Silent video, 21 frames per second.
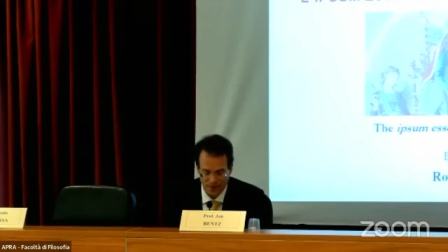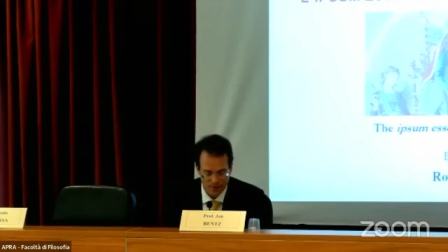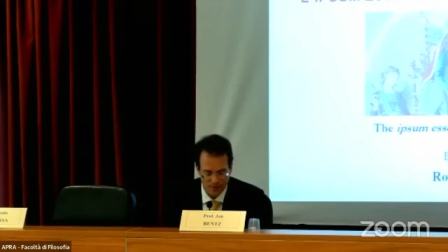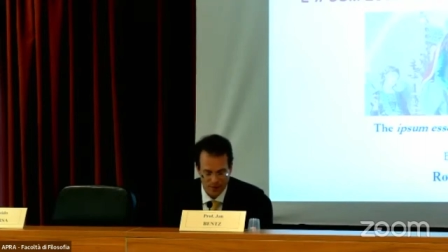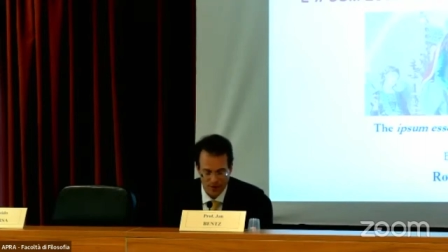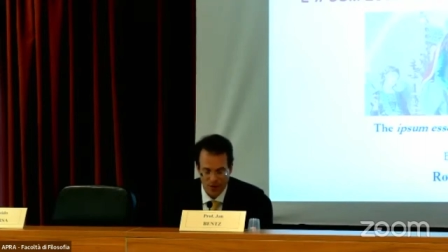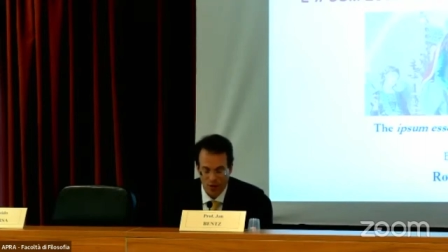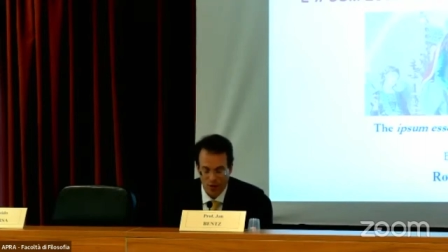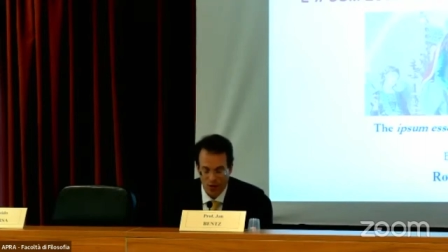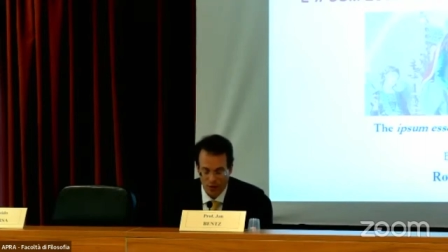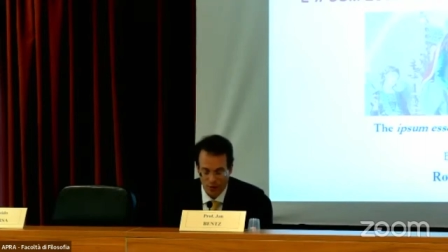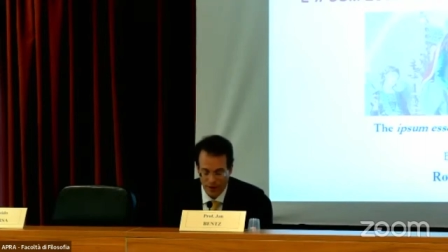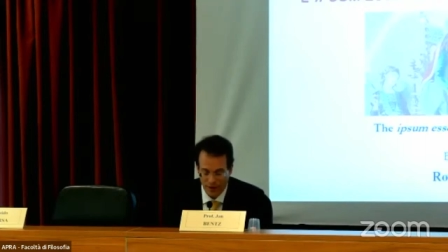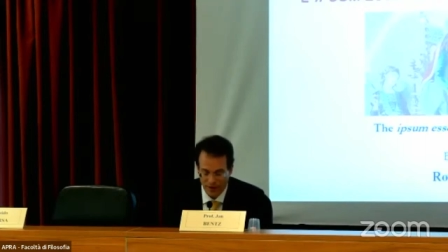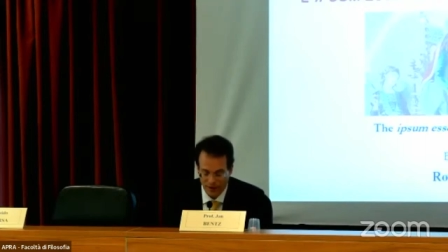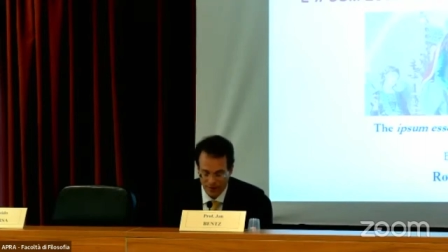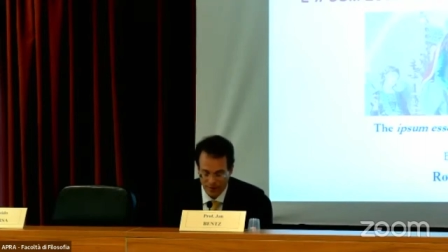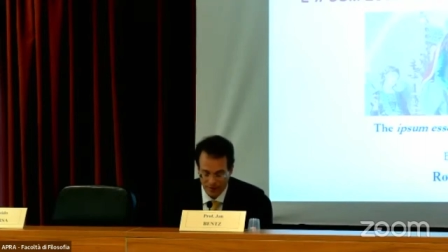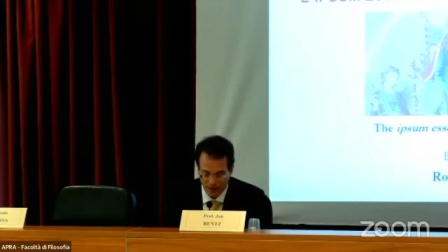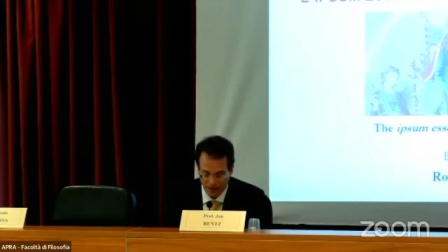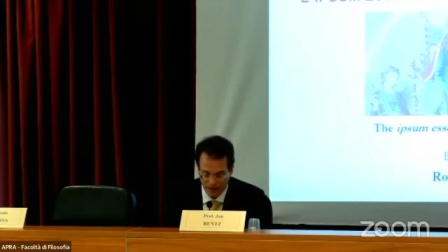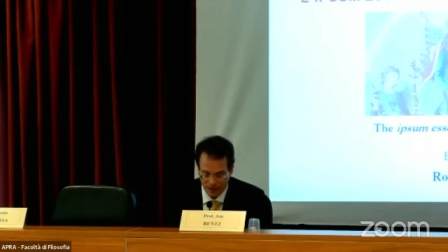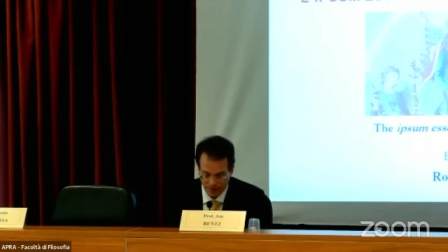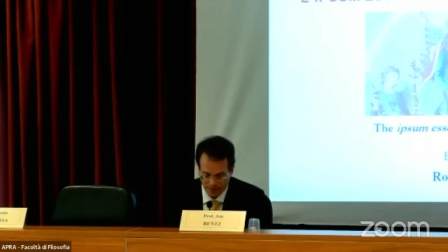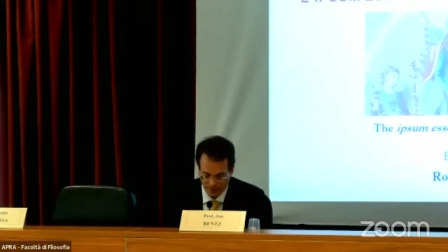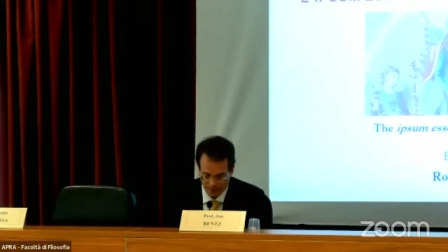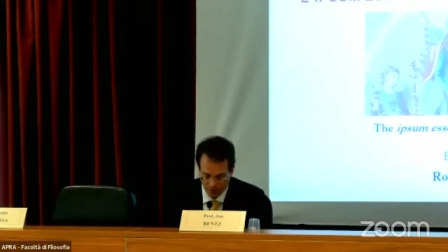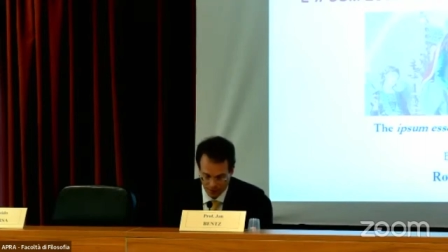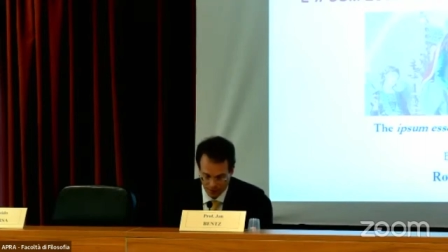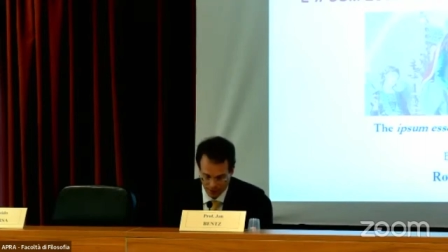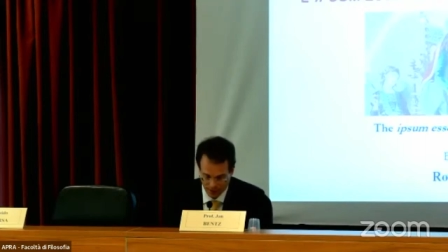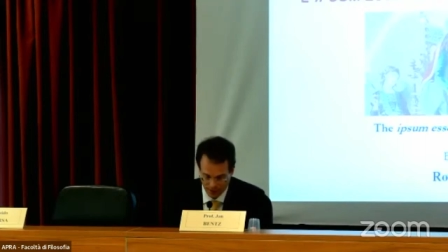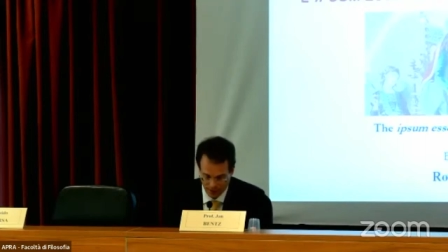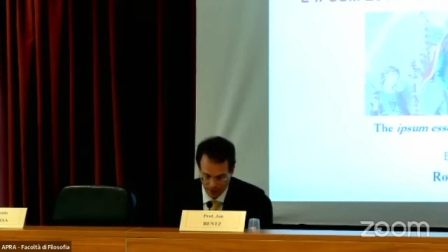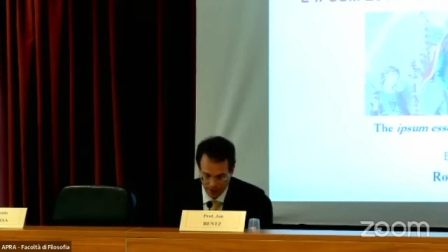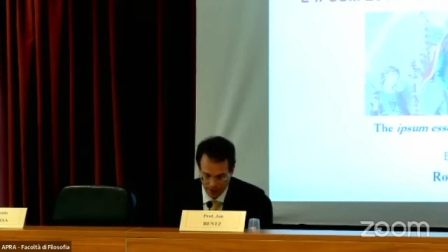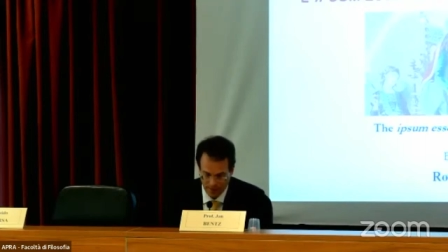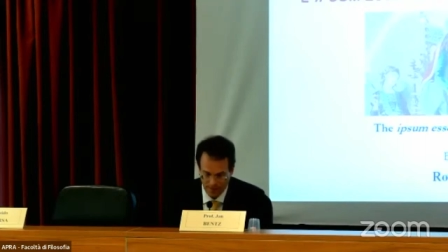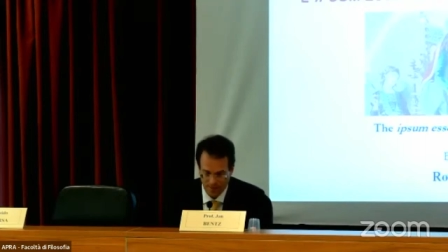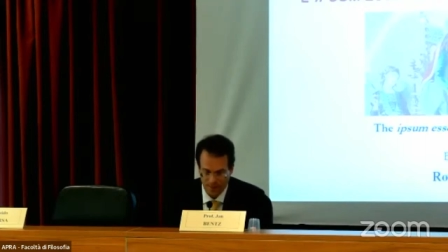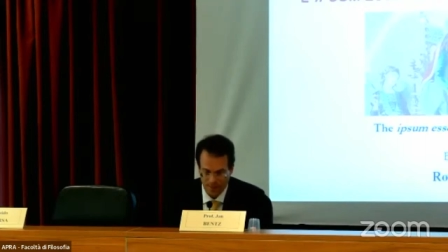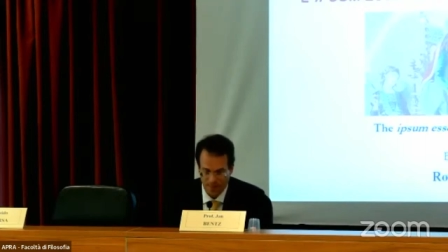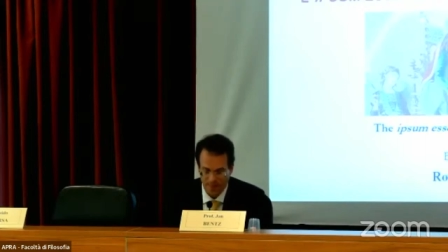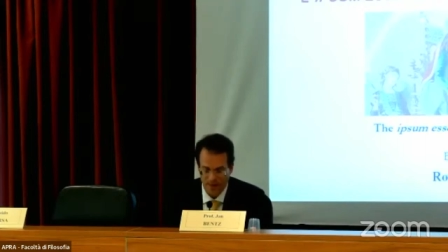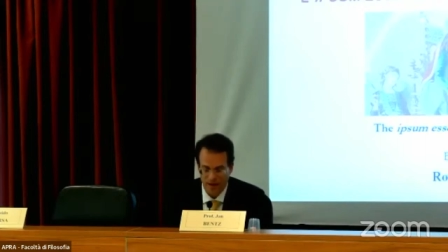sorry, always means firstly,